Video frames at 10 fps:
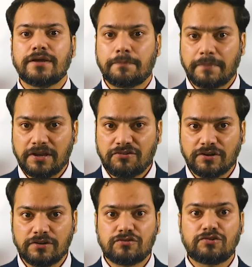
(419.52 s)
their
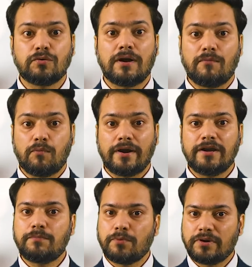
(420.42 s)
patients to
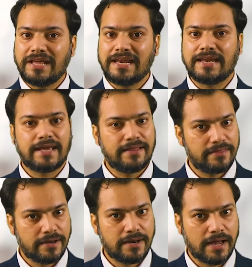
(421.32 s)
avoid protein in
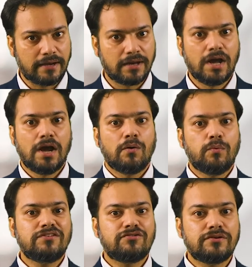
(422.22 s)
their diet,
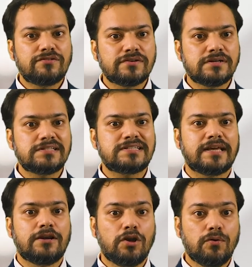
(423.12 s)
which results
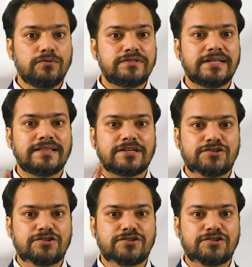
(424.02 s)
in losing the